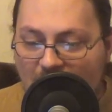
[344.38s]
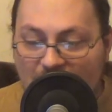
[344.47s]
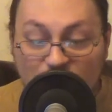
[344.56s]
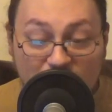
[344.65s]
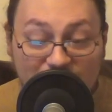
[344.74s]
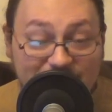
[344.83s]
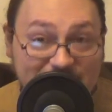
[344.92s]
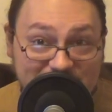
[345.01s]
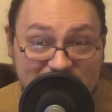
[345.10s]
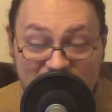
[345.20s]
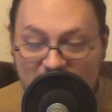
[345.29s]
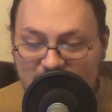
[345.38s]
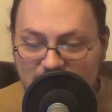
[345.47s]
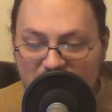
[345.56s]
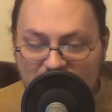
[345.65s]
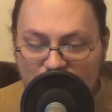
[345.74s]
And while this is not
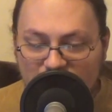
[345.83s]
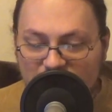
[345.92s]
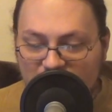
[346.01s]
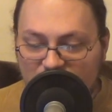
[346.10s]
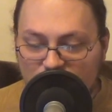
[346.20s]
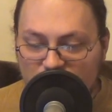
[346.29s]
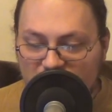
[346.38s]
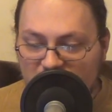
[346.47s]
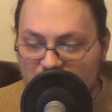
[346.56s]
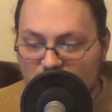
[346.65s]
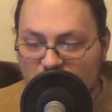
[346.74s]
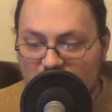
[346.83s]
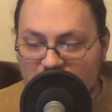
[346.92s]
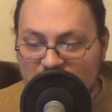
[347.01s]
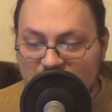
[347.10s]
apparent if you read the press,